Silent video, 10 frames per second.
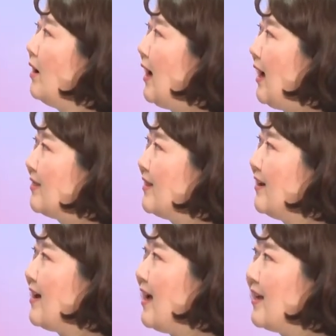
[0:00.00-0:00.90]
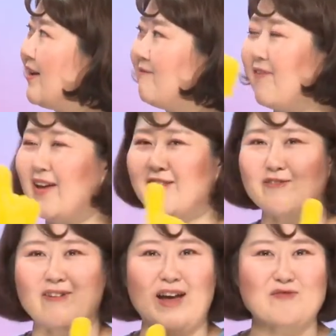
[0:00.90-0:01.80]
I think I can find the
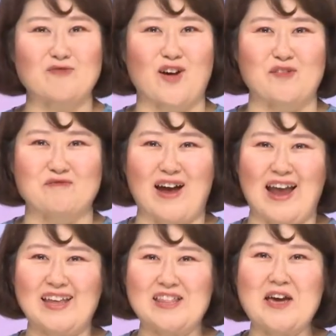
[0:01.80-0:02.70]
right one, right?